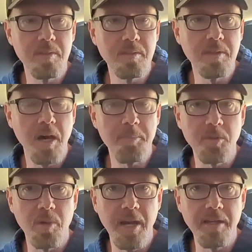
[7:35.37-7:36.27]

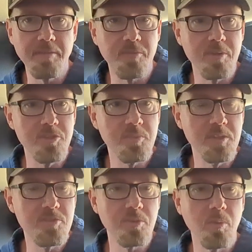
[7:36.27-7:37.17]
copyright
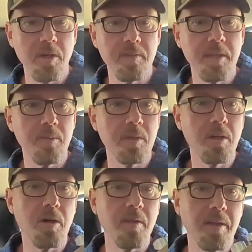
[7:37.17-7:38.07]
infringements or whatever they would
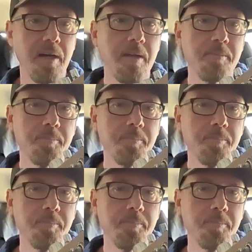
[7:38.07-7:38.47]
call that.